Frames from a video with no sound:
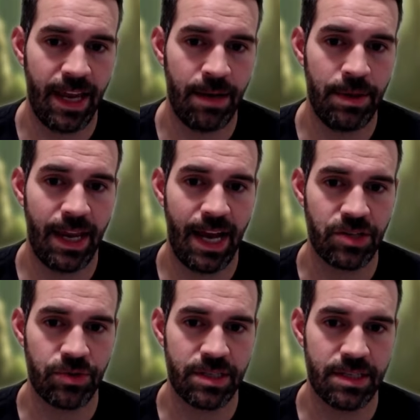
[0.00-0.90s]
enemy that has
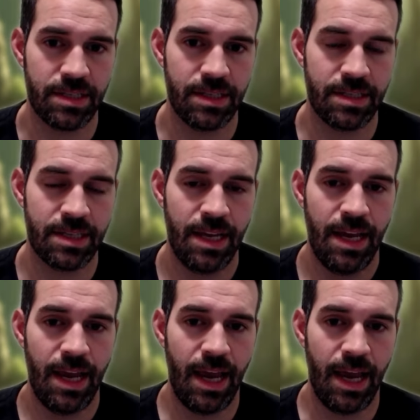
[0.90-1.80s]
resistance
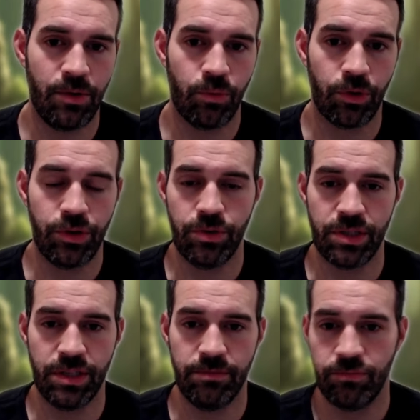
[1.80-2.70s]
and we're
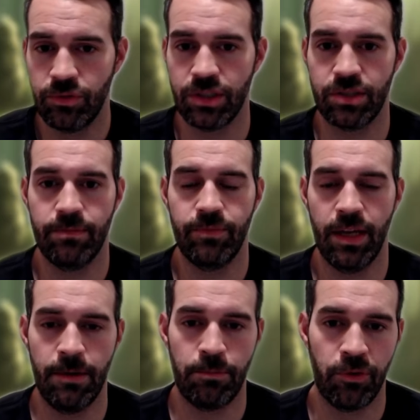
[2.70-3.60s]
using just
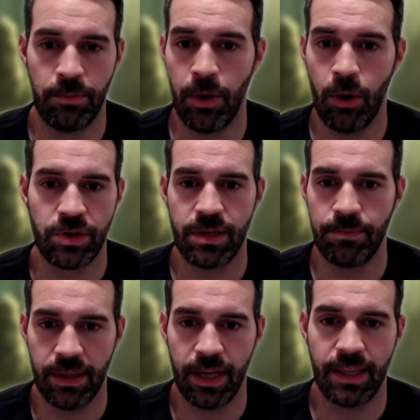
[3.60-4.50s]
an improved bow or
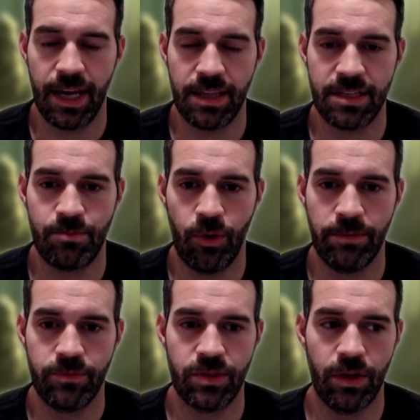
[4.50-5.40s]
something like that at this point.
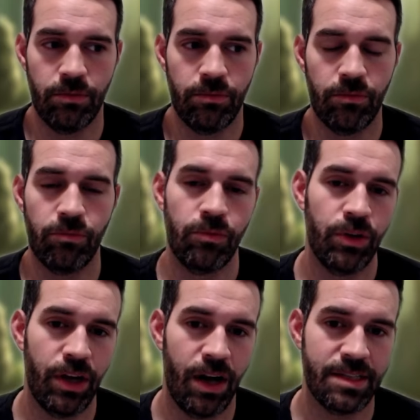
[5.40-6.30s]
So
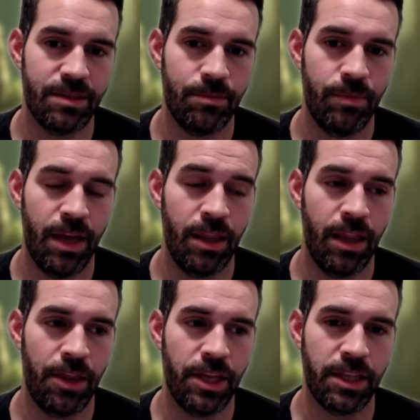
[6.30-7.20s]
really awesome. And
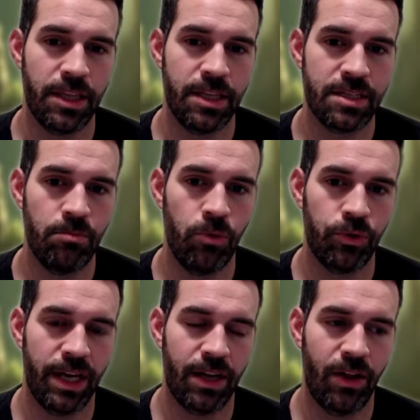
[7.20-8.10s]
I think that this
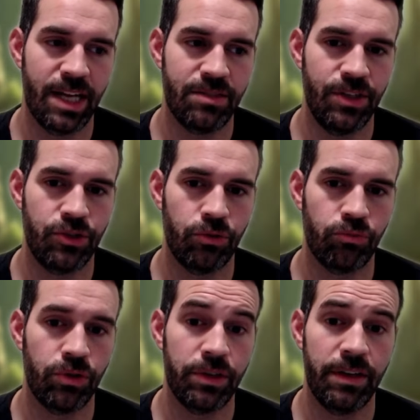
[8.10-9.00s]
multi-class feature
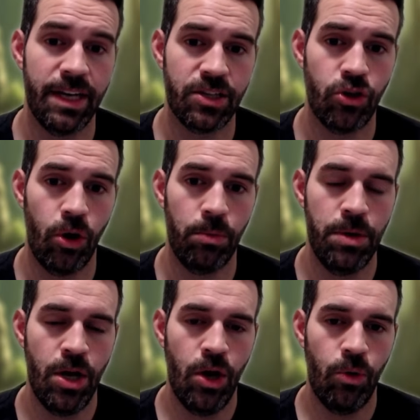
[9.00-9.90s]
really hits home
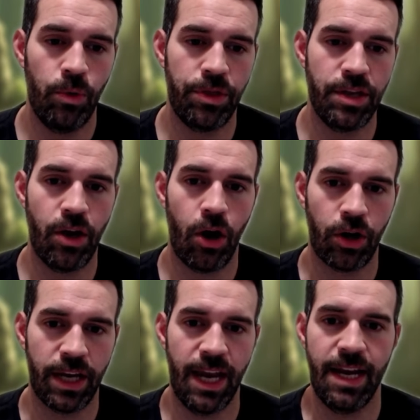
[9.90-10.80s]
with the
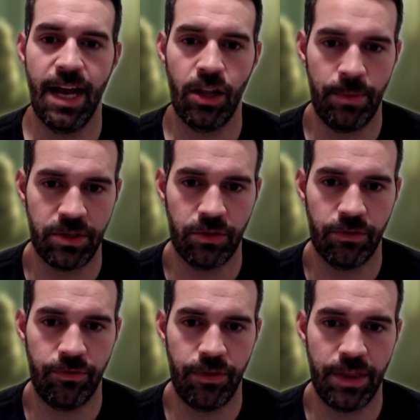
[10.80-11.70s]
arcane elemental
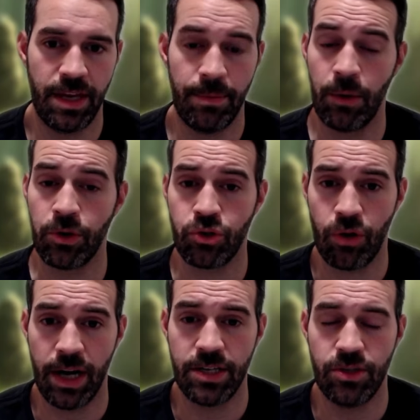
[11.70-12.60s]
theme that we're
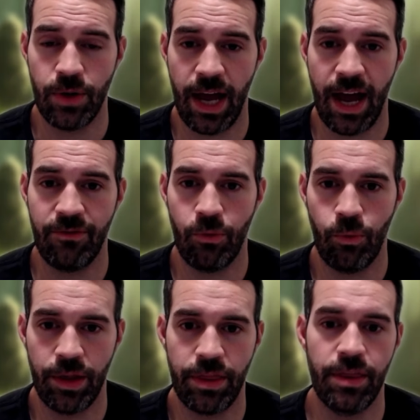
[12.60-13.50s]
trying to have
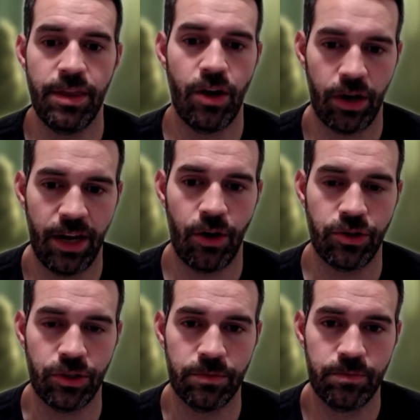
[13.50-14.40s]
with the Arcane
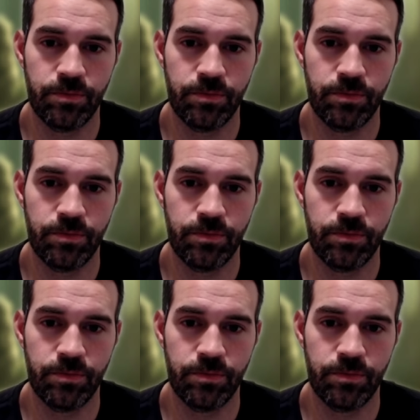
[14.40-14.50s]
Archer.